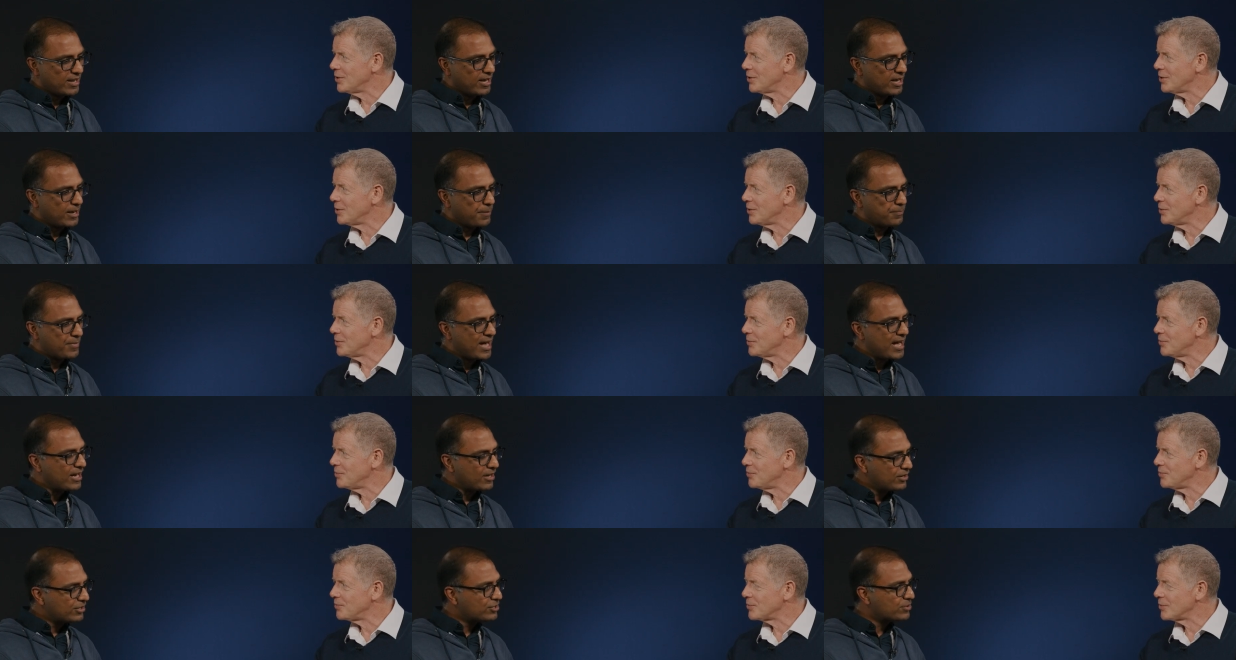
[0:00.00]
Speaker 1: Um,
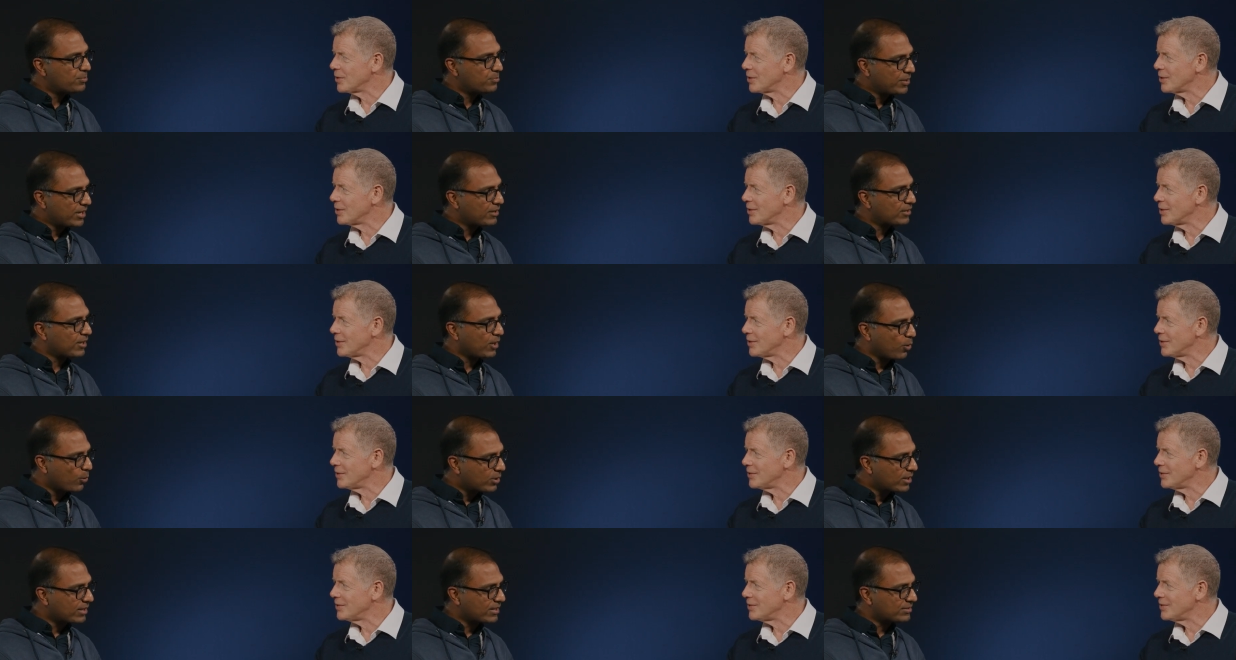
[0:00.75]
how did you pick
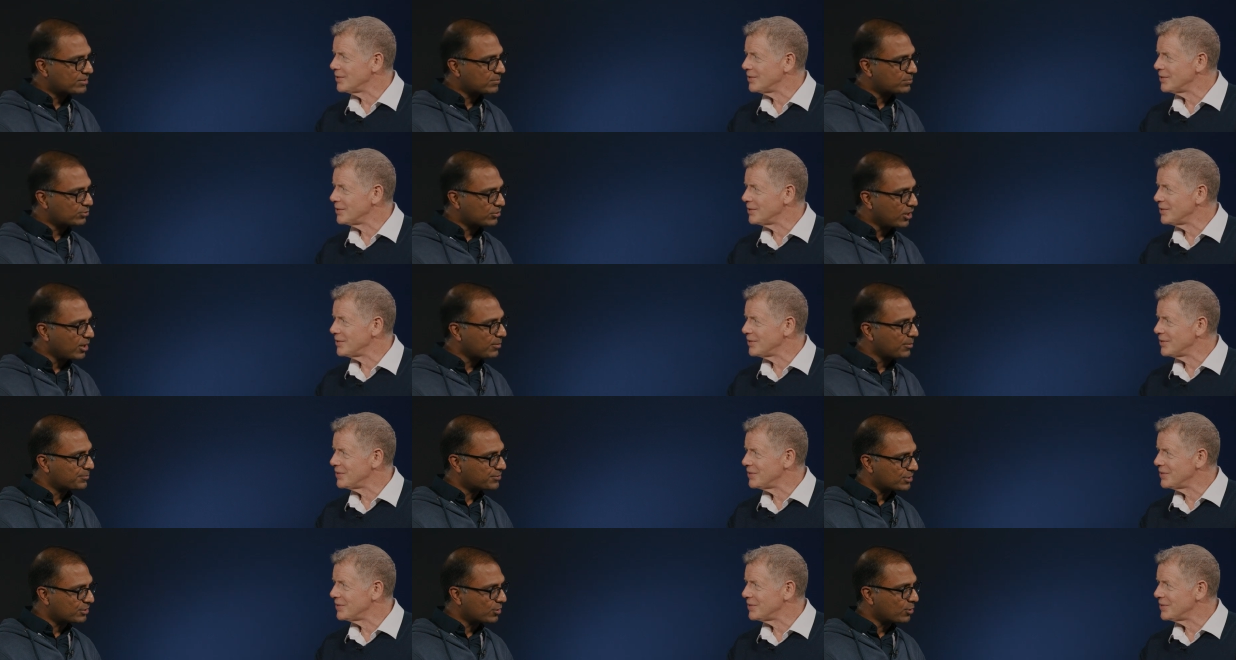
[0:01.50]
coding as the
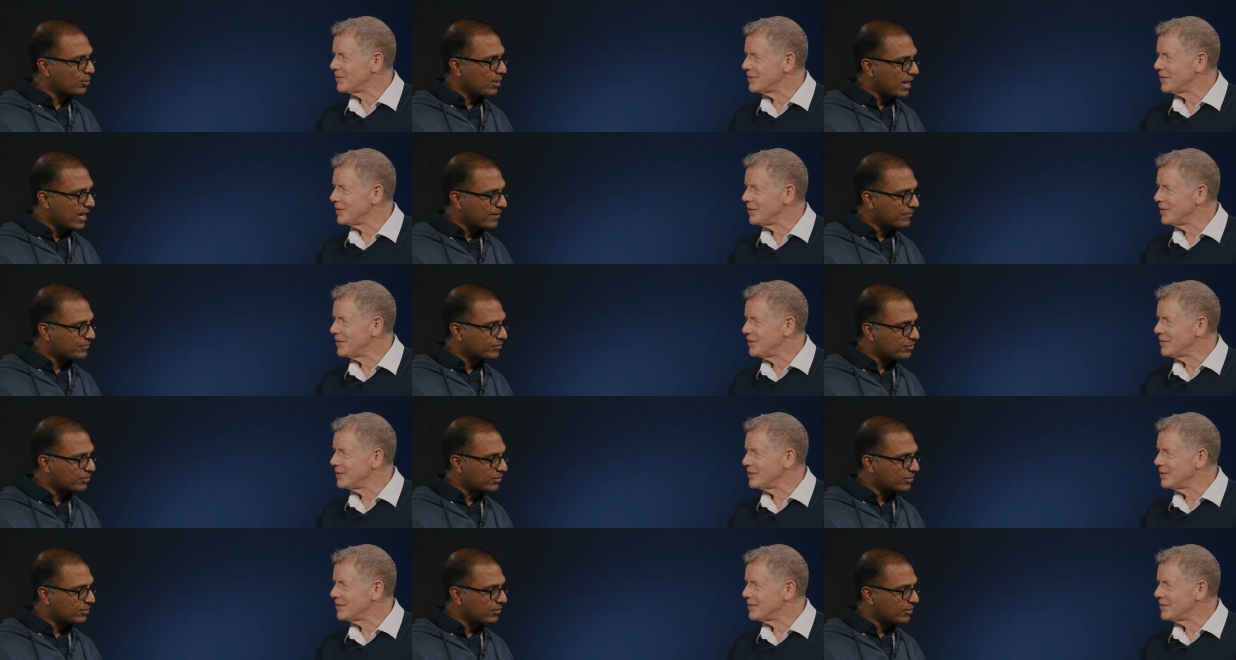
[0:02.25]
problem to go
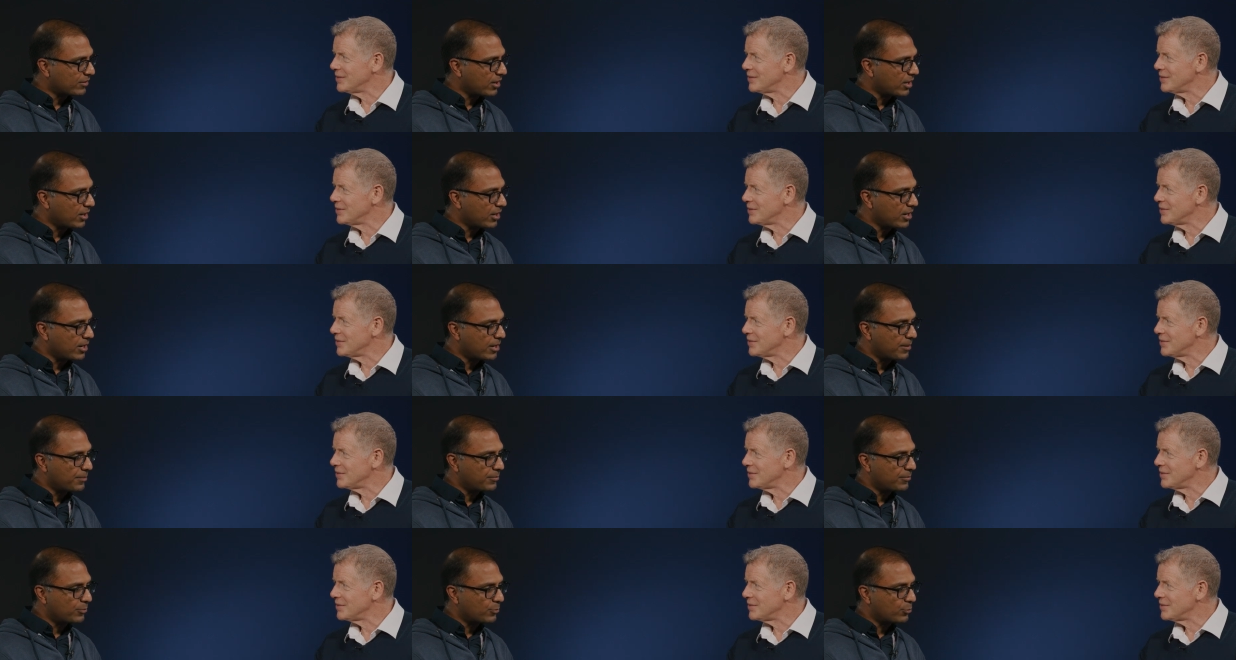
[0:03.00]
after
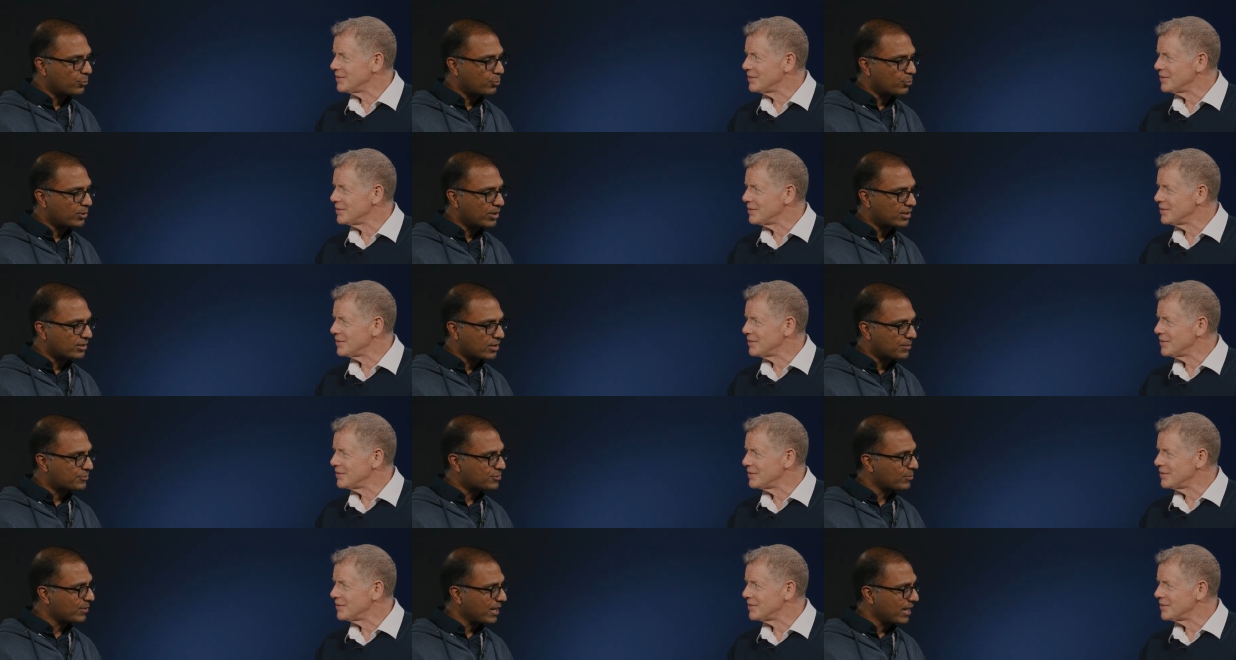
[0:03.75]
um, when it
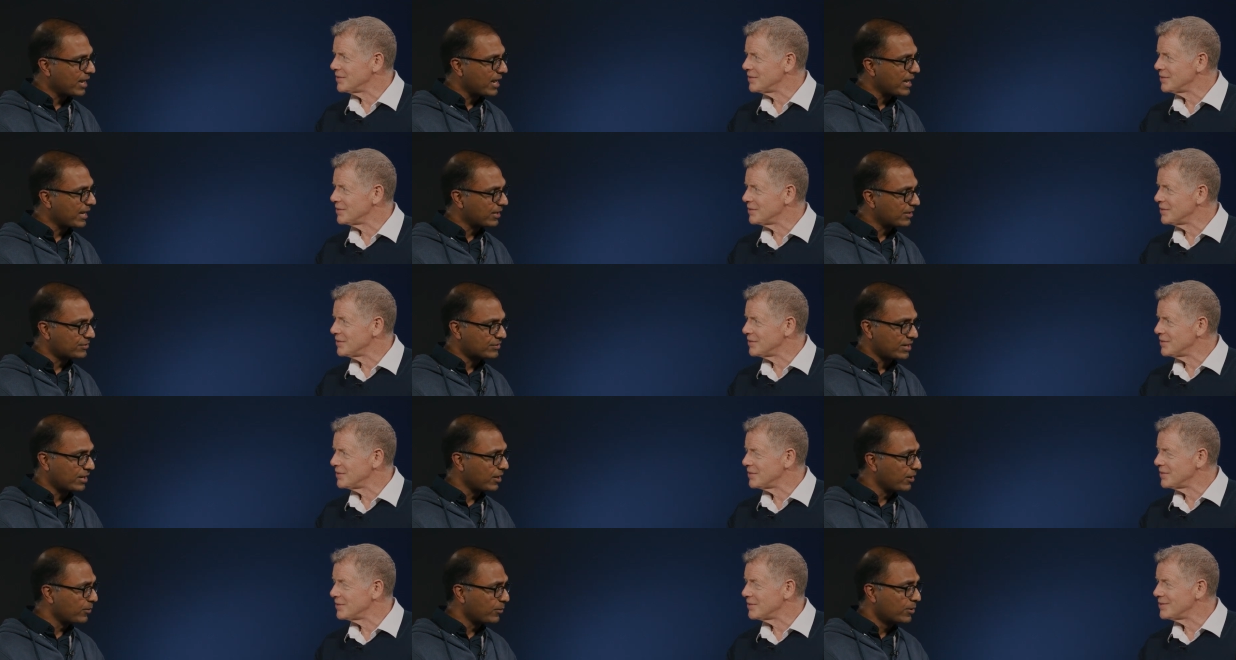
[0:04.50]
comes to AI? Because
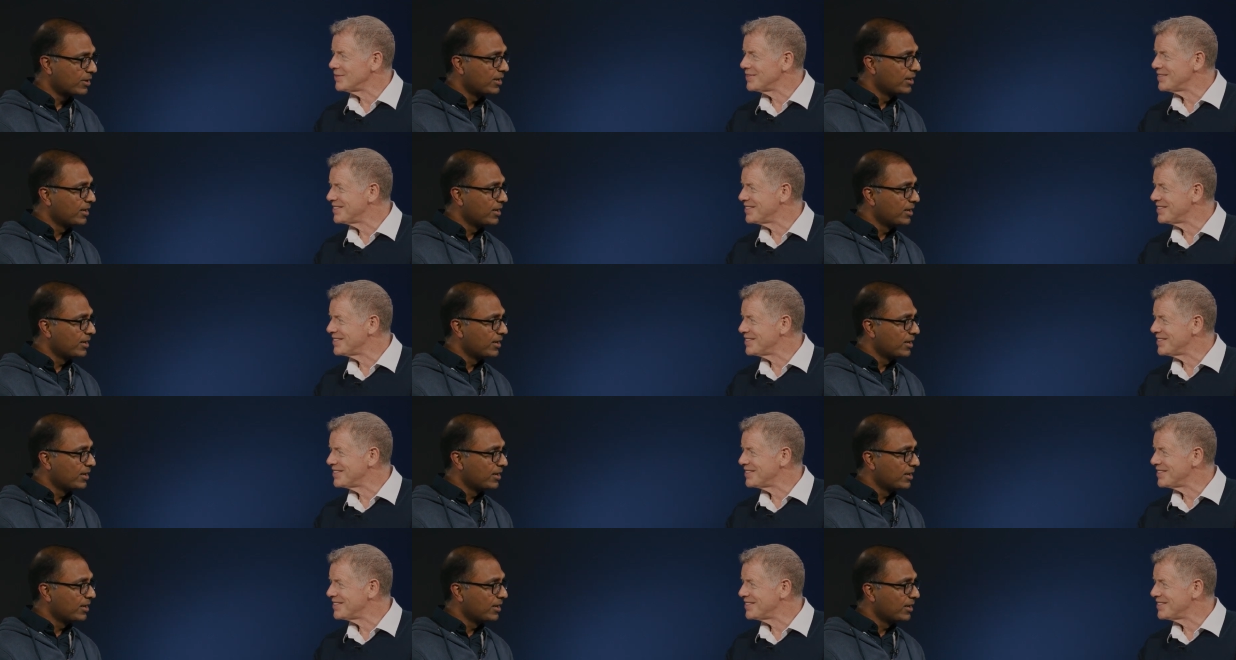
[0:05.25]
I know